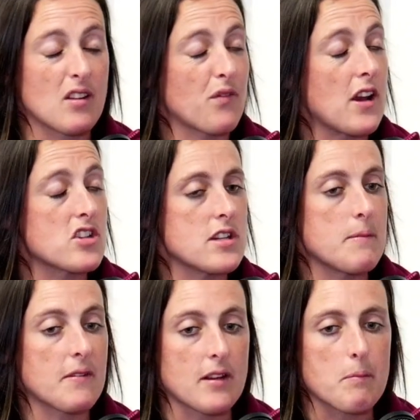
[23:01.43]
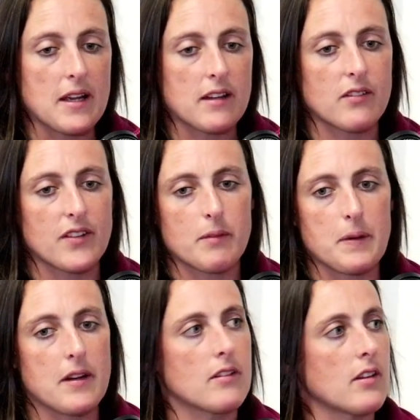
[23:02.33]
about this French team is their mix of
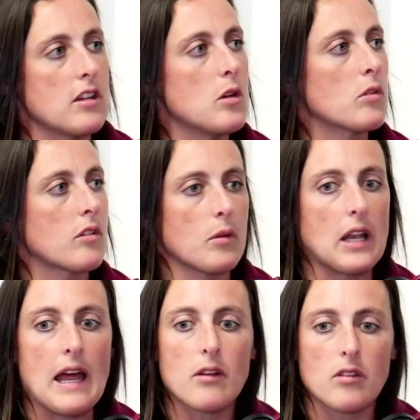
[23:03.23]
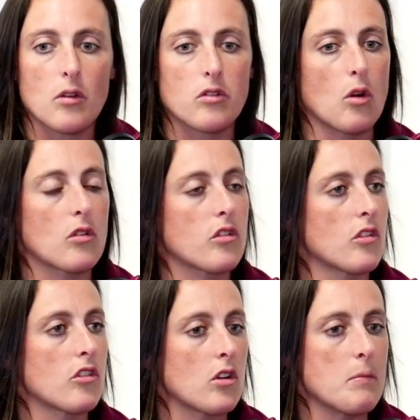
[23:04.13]
experience and youth, so it allows those
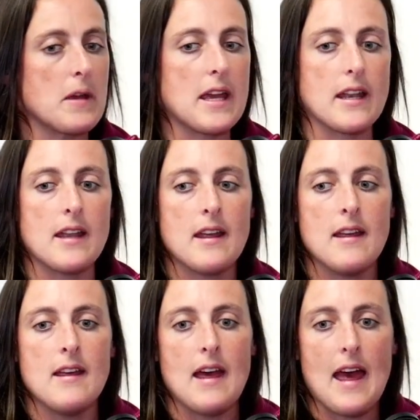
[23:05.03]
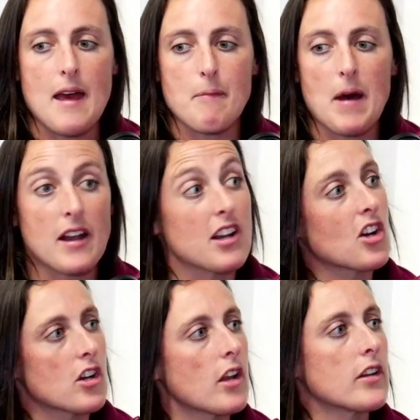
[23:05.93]
youngsters to come in um, and
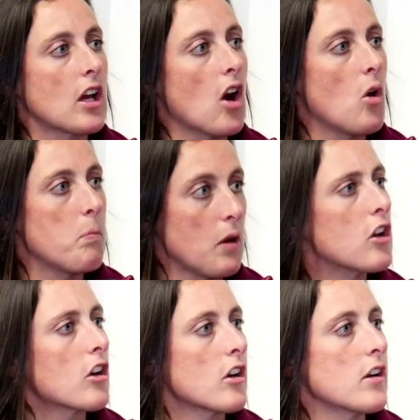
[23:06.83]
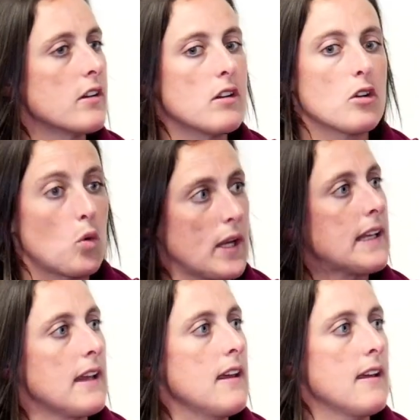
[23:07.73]
learn on the go, but learn
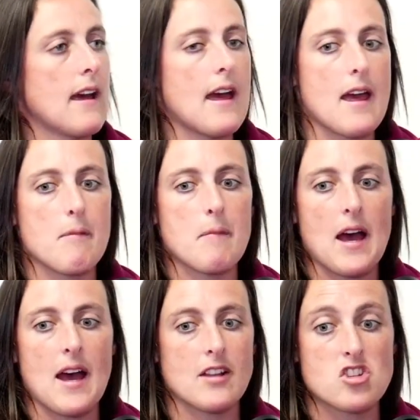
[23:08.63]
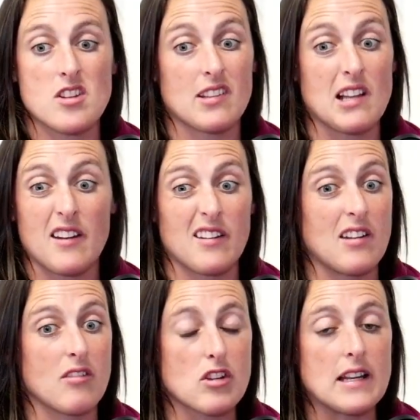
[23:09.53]
quickly. Um, and she slotted
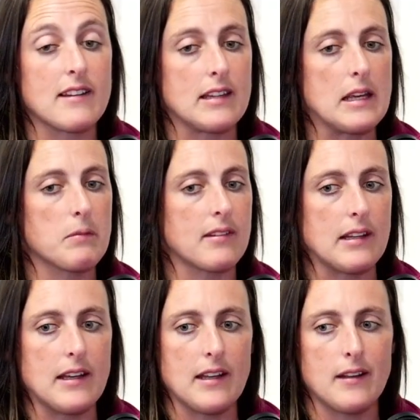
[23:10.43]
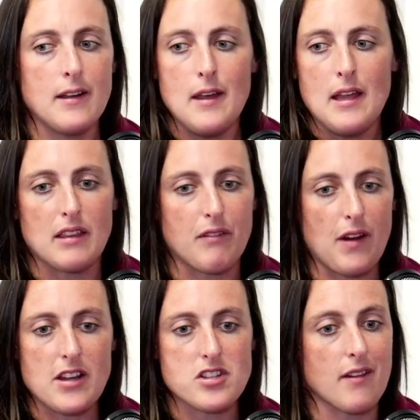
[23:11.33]
in really seamlessly, and the
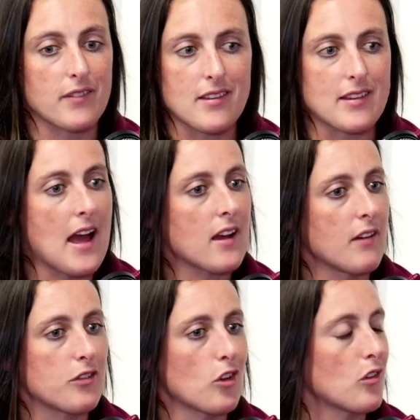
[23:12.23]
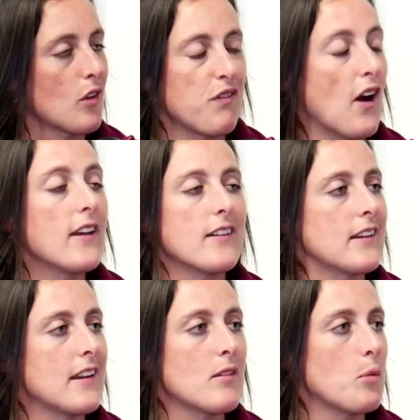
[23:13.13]
French have this knack of just
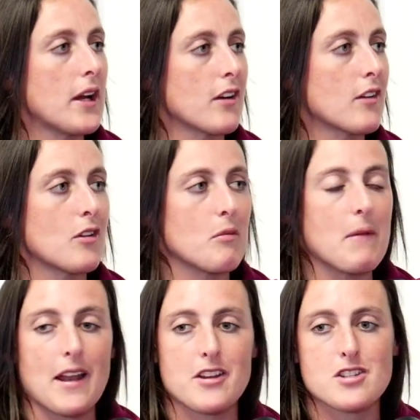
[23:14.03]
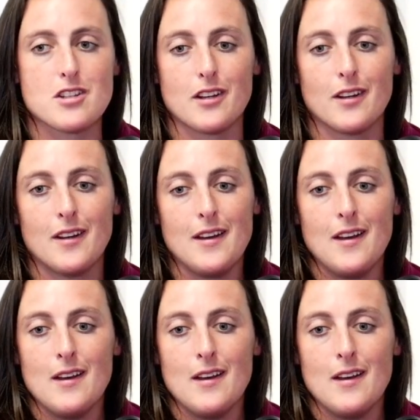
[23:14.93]
finding these wingers who manage to